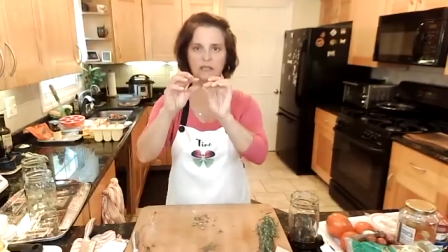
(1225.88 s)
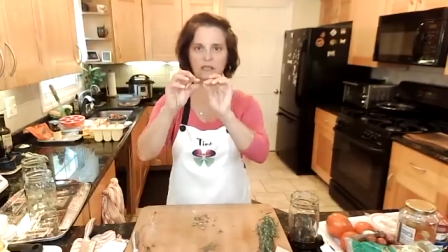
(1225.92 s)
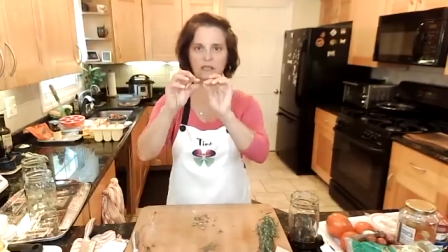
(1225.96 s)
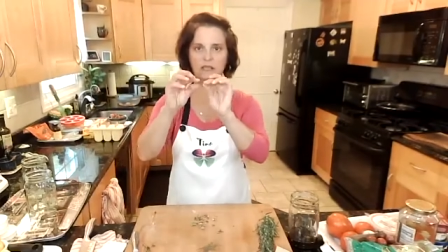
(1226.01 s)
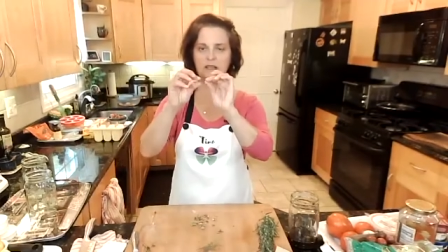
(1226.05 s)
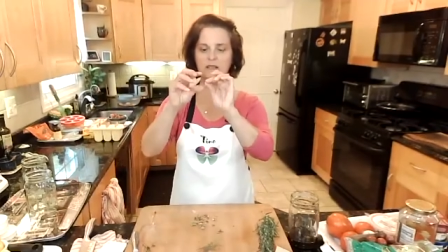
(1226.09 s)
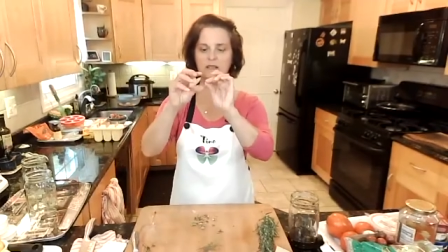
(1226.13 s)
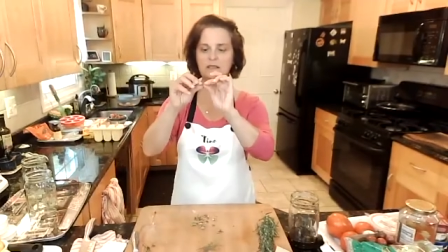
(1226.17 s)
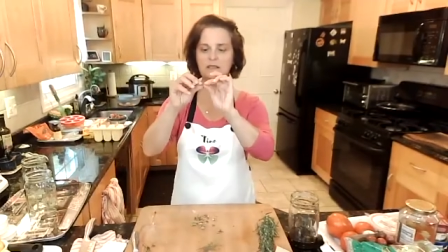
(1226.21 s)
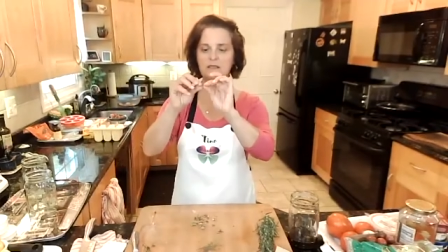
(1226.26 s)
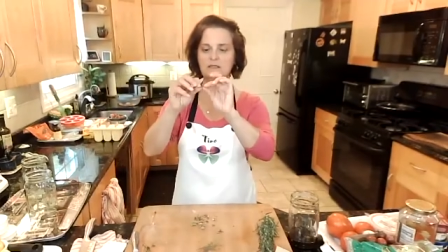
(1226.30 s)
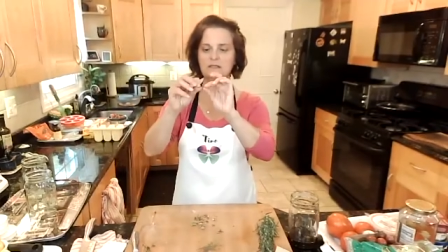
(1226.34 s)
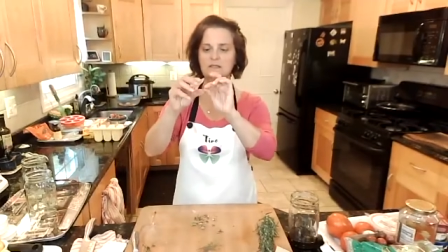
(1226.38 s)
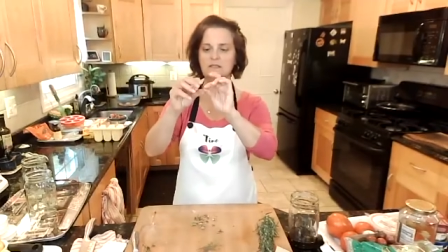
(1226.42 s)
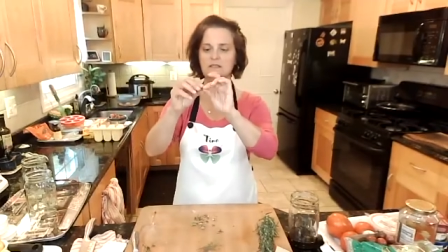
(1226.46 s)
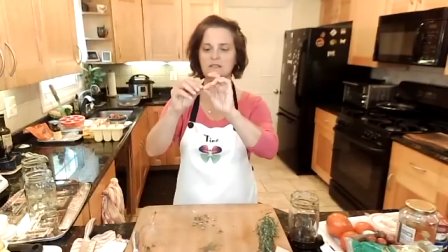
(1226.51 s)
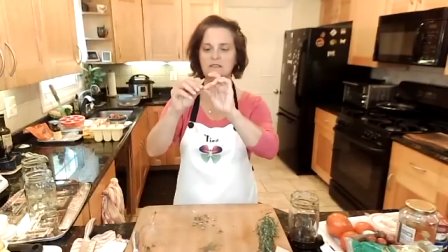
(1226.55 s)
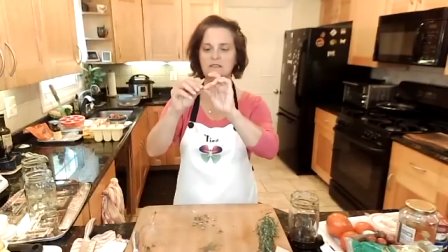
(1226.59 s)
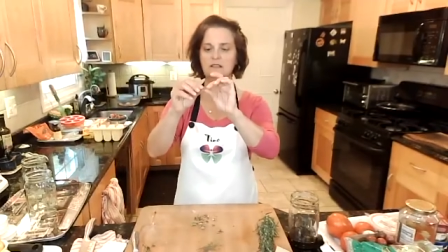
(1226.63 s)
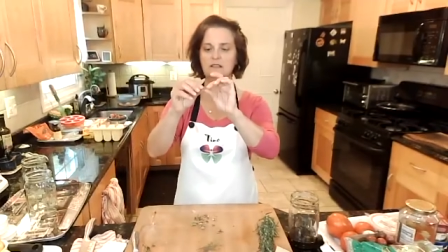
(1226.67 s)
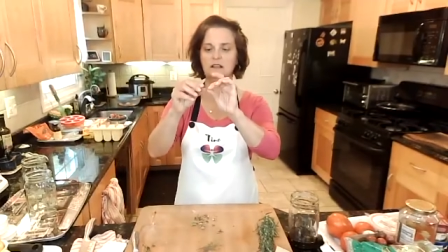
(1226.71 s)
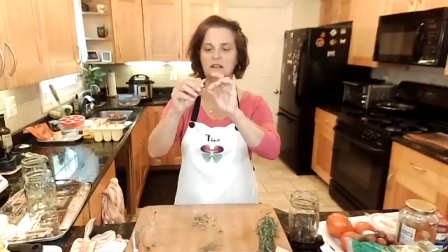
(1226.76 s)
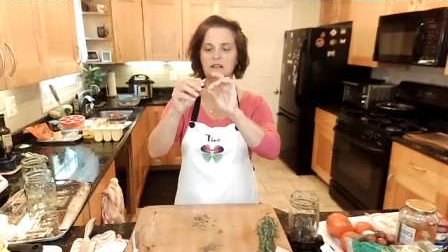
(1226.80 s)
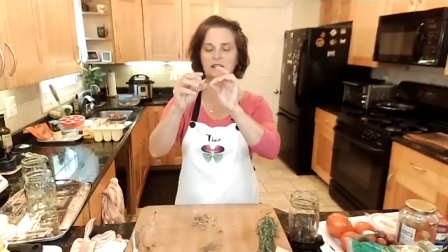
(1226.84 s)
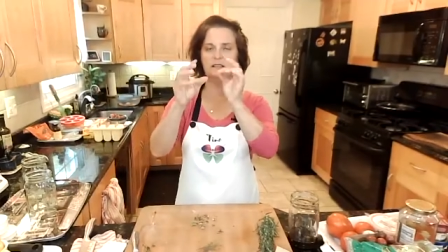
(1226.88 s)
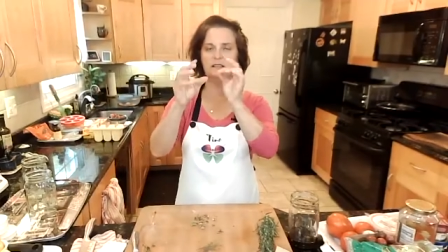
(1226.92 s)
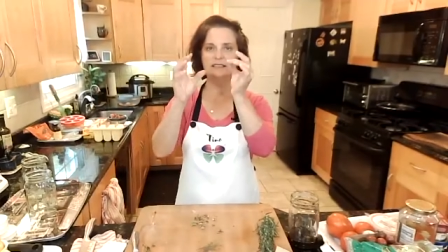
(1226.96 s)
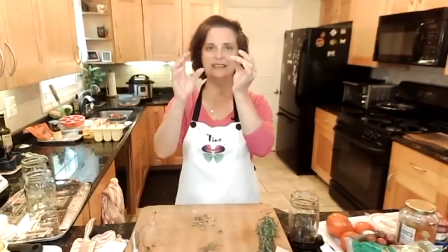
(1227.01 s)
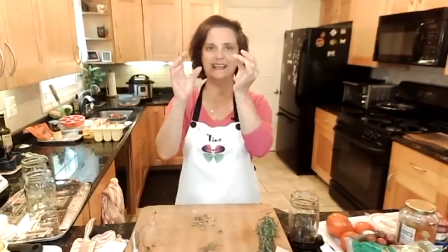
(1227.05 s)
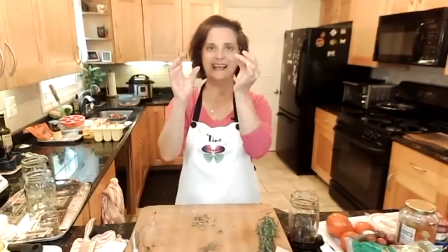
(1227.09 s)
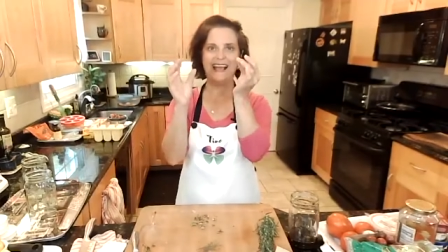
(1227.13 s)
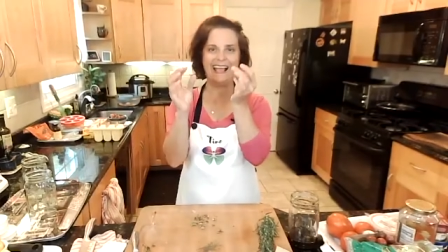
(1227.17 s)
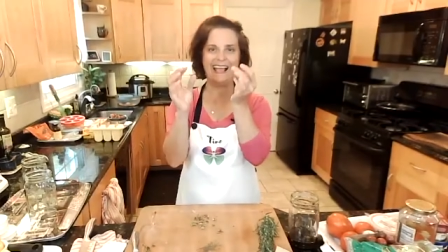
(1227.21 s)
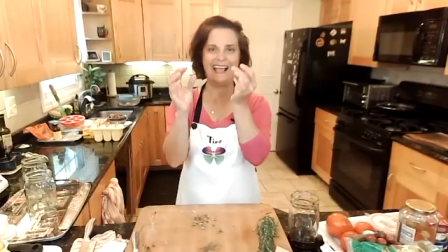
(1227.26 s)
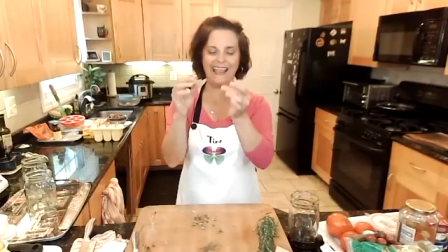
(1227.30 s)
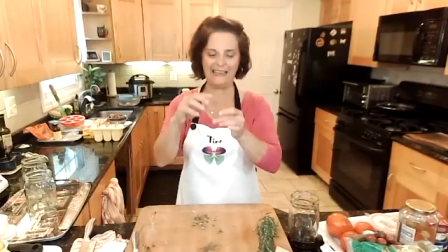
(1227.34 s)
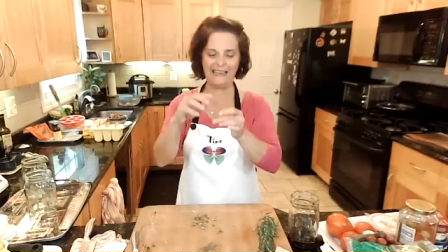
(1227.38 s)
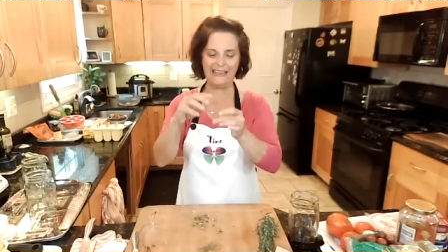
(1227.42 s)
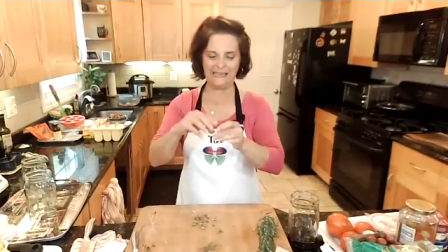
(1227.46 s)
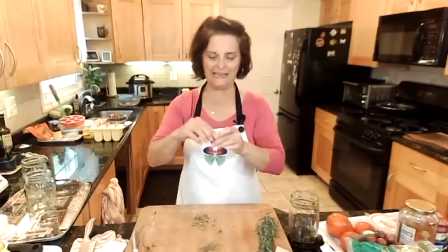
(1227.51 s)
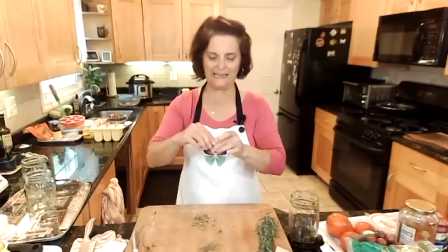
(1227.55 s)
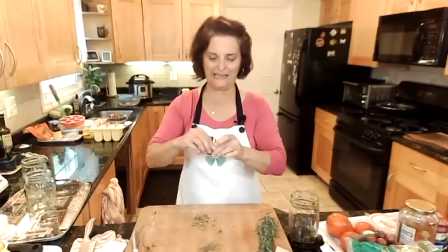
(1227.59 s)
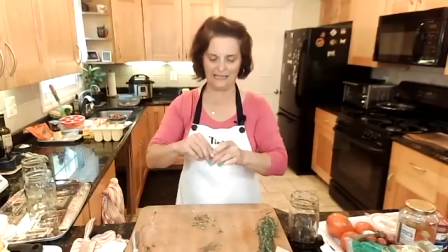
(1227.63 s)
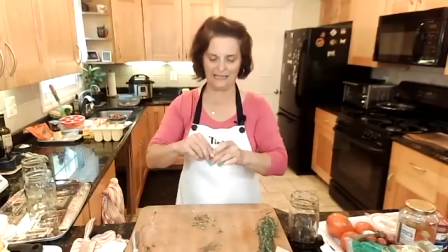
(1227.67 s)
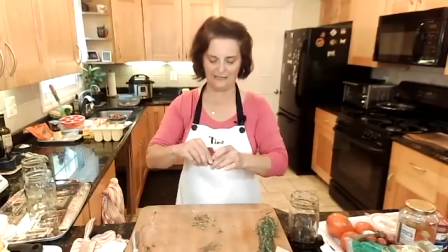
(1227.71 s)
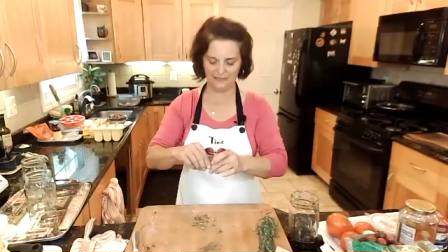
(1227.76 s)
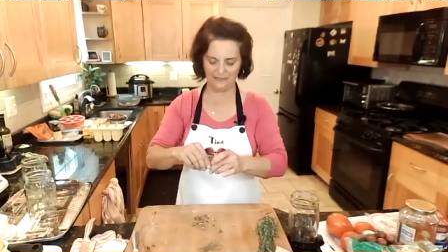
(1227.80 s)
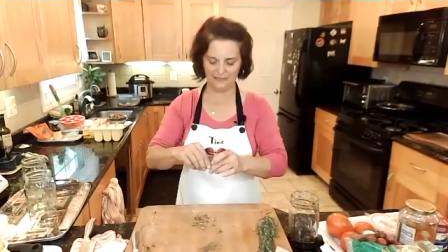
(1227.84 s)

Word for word: is tiny,